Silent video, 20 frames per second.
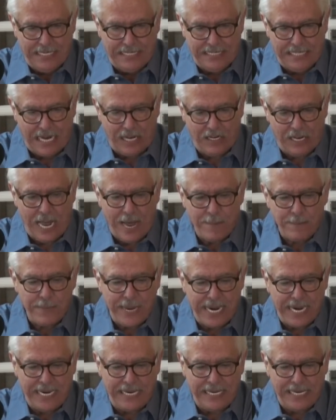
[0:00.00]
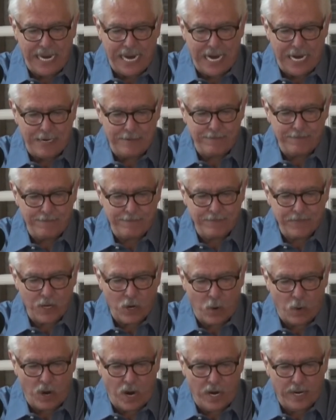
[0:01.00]
Now, let me um,
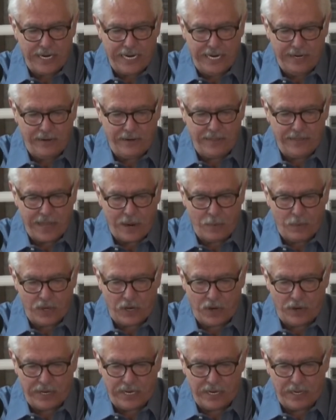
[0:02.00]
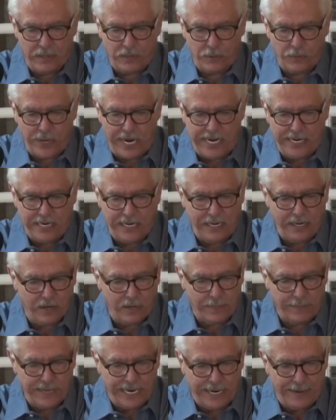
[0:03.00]
go on here, and then we're going to read a
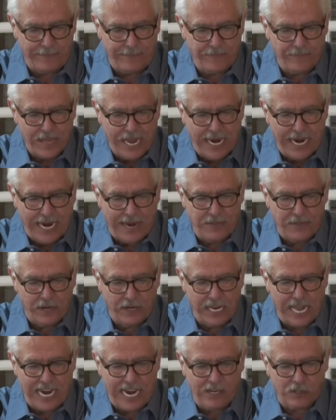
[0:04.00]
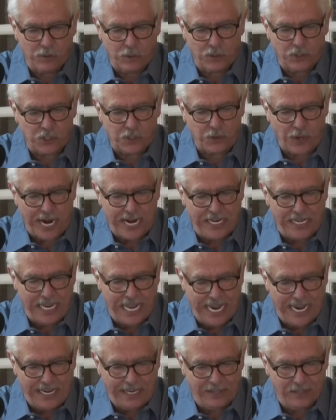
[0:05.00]
little bit. And their legs were straight
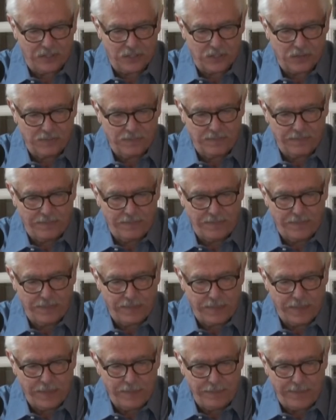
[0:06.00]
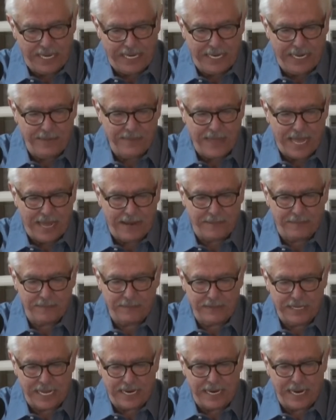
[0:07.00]
legs, meaning
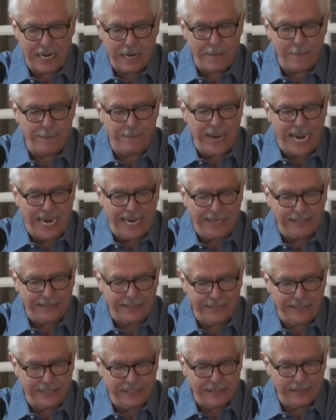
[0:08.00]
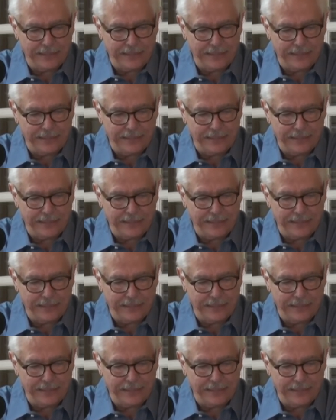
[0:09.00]
that they didn't bend.